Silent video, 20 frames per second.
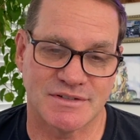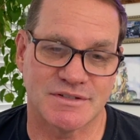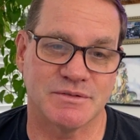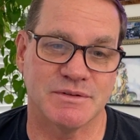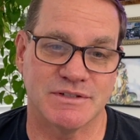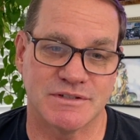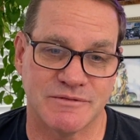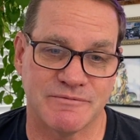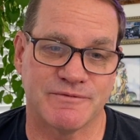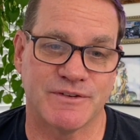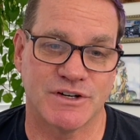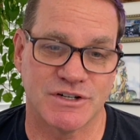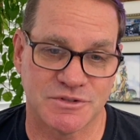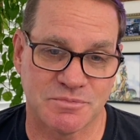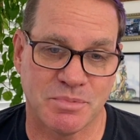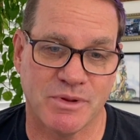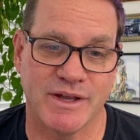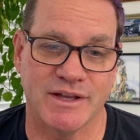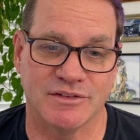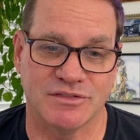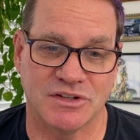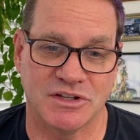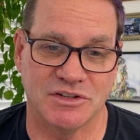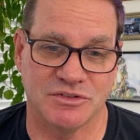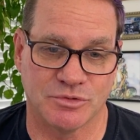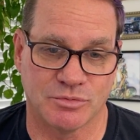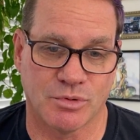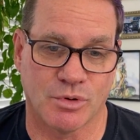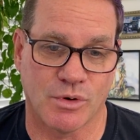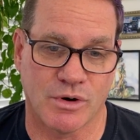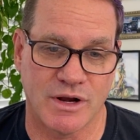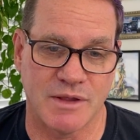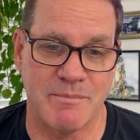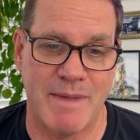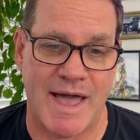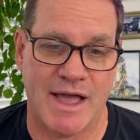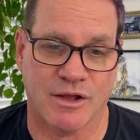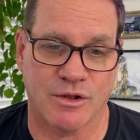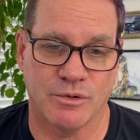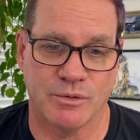so he's in first place. Is Rory
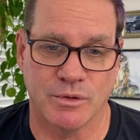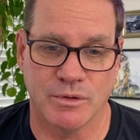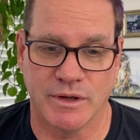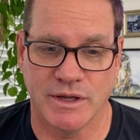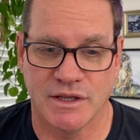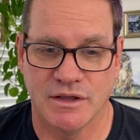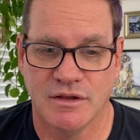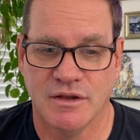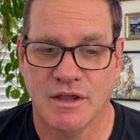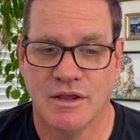McIlroy?